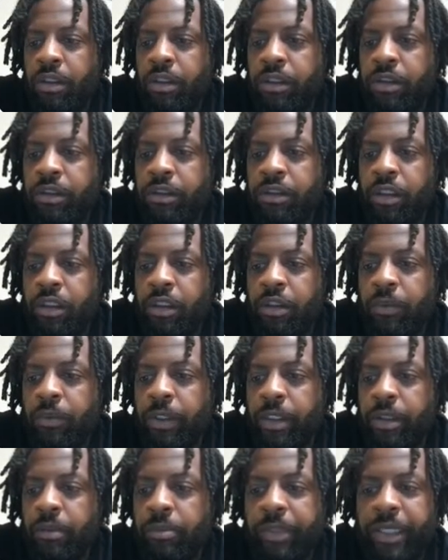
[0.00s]
Yes, sir.
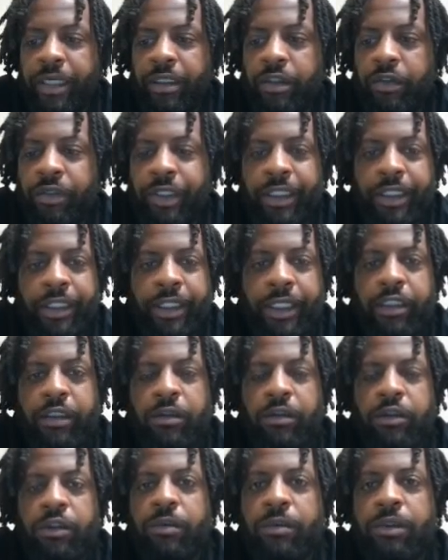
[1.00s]
Welcome back, Credit K
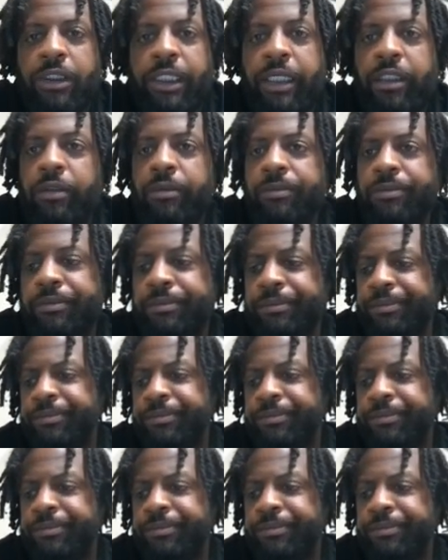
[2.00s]
YouTube channel.